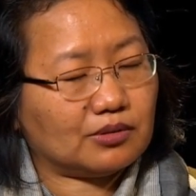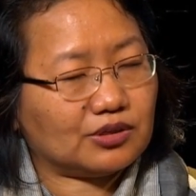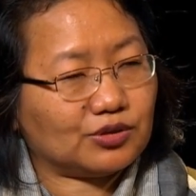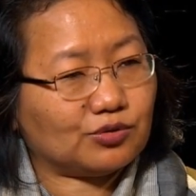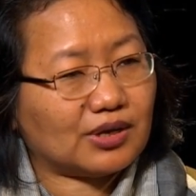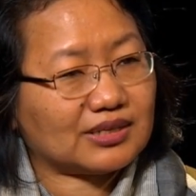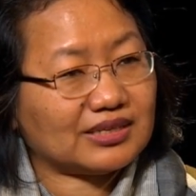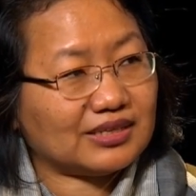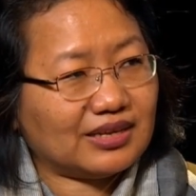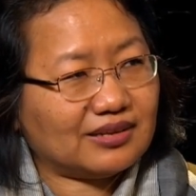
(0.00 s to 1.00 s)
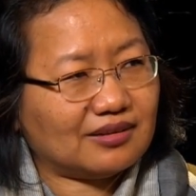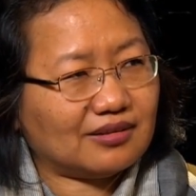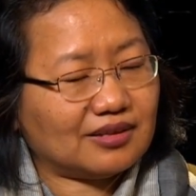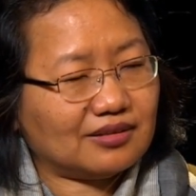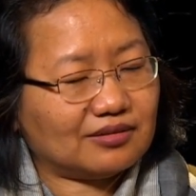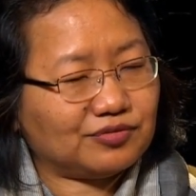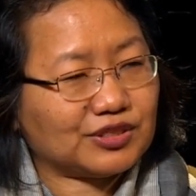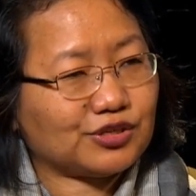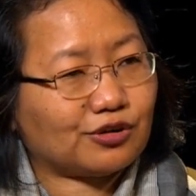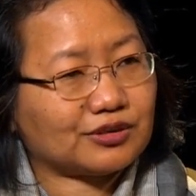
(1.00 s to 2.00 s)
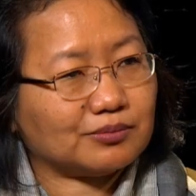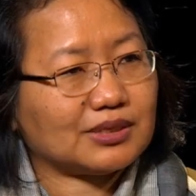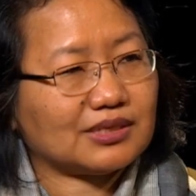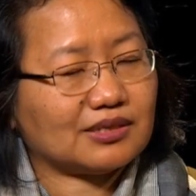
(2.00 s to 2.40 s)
you know, in the physiognomy,